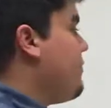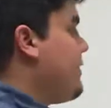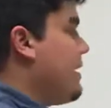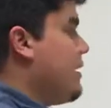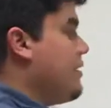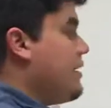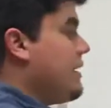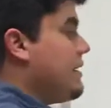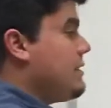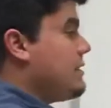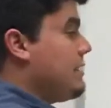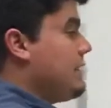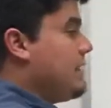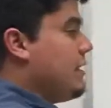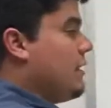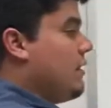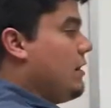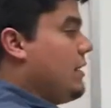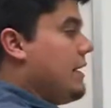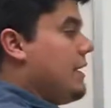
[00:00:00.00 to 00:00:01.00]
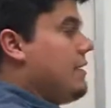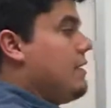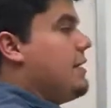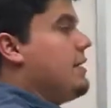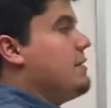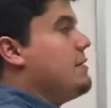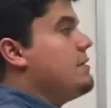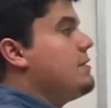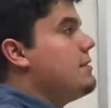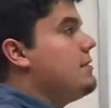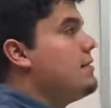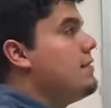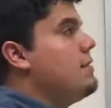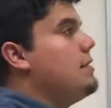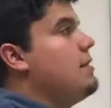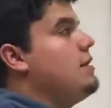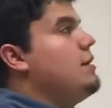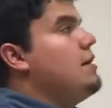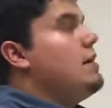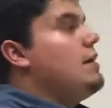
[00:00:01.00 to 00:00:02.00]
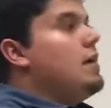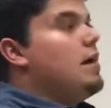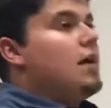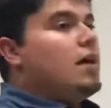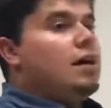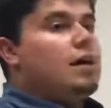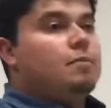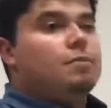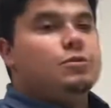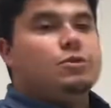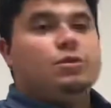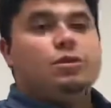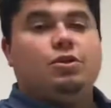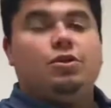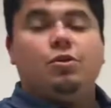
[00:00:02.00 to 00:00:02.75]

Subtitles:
pharynx and the larynx. So